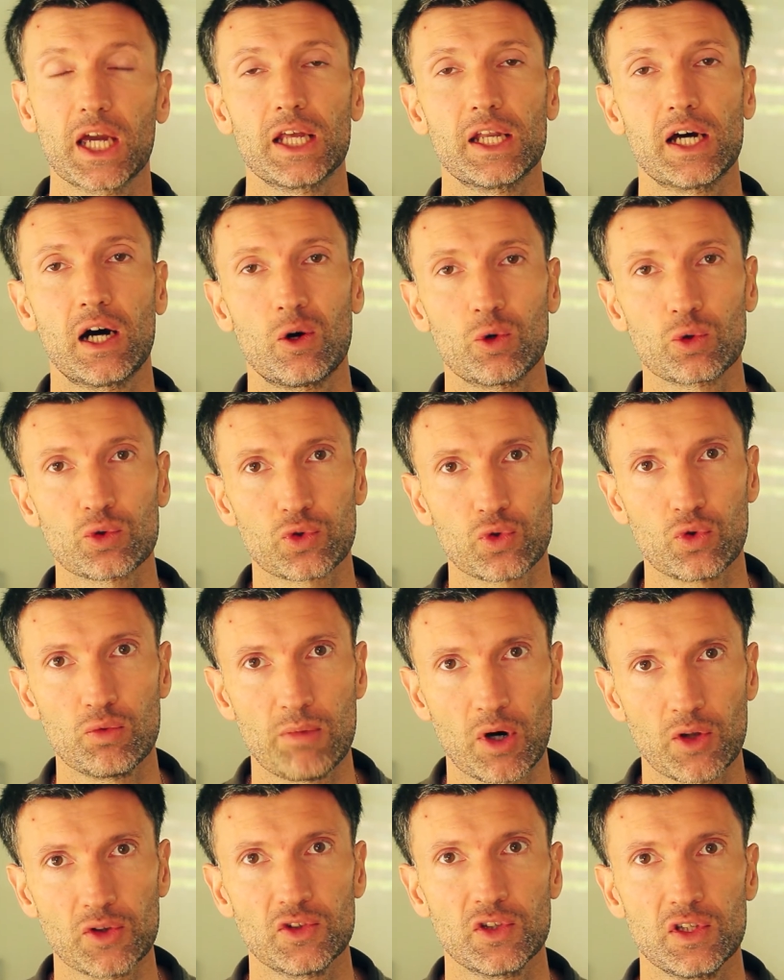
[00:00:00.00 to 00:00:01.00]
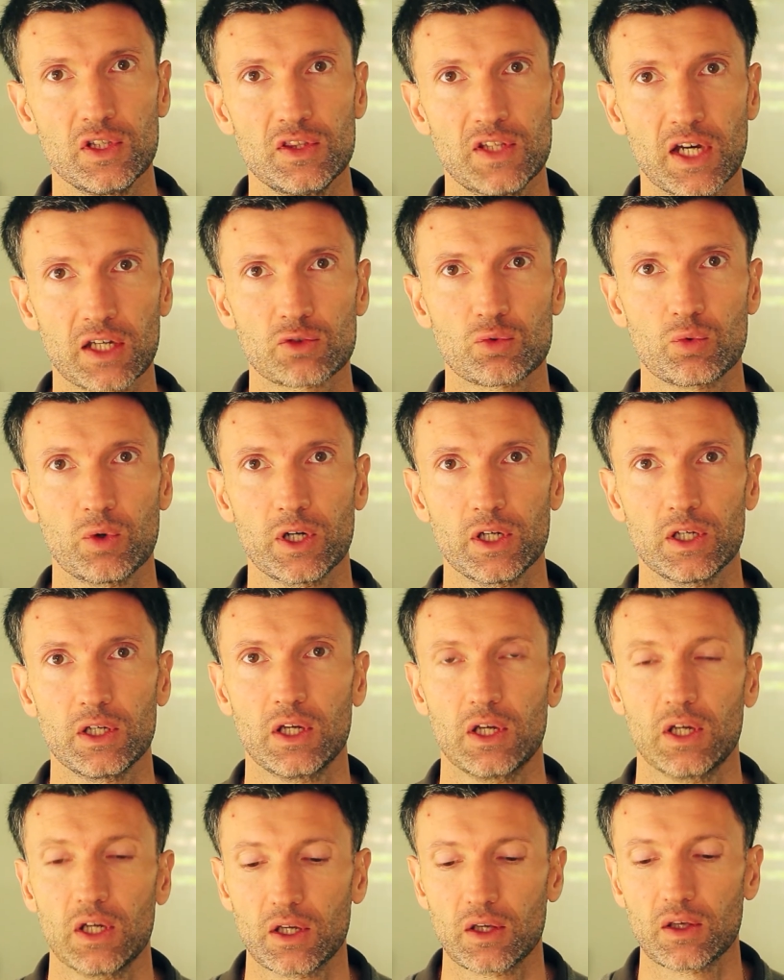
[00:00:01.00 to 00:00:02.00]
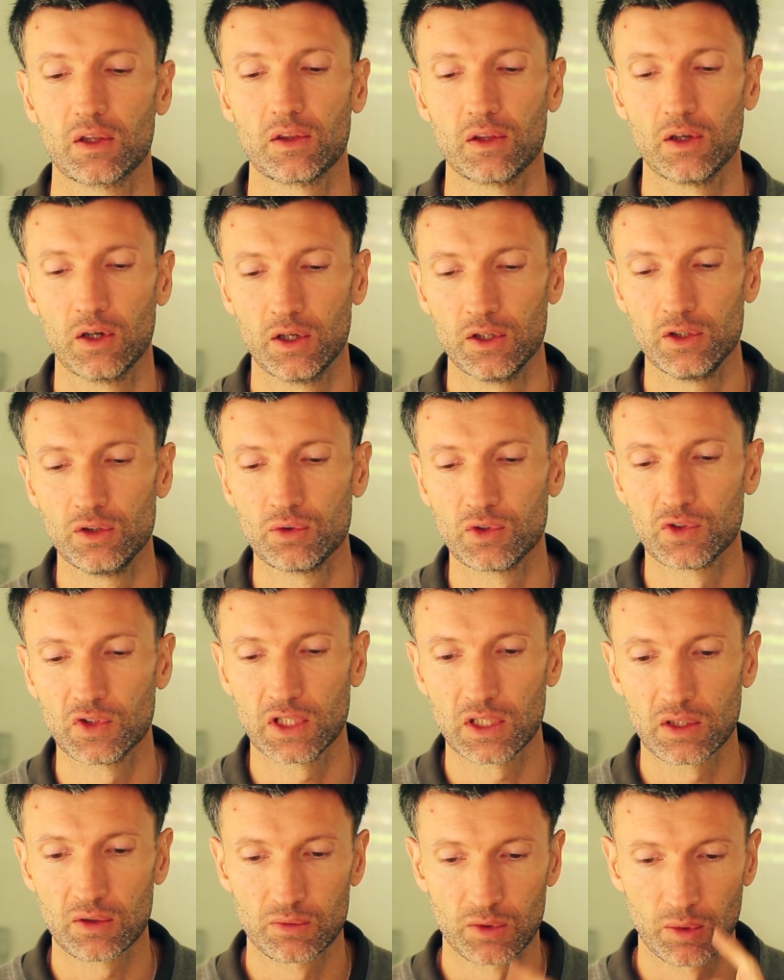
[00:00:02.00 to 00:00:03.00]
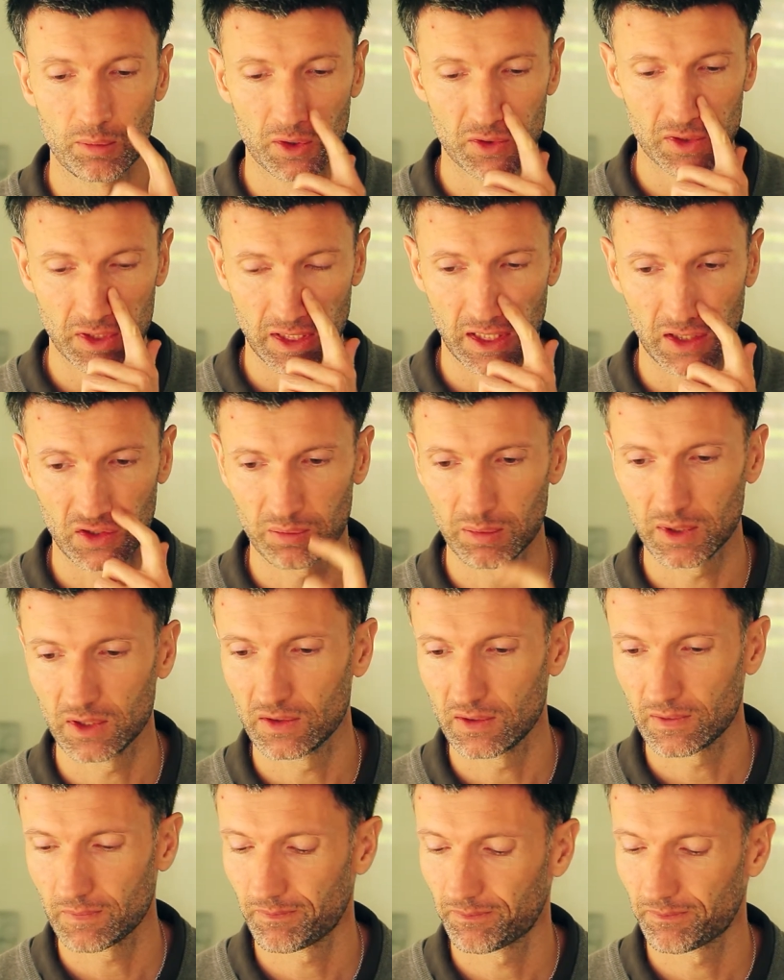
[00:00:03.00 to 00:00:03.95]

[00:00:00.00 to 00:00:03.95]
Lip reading: and are also mounted that way using robotic aspect.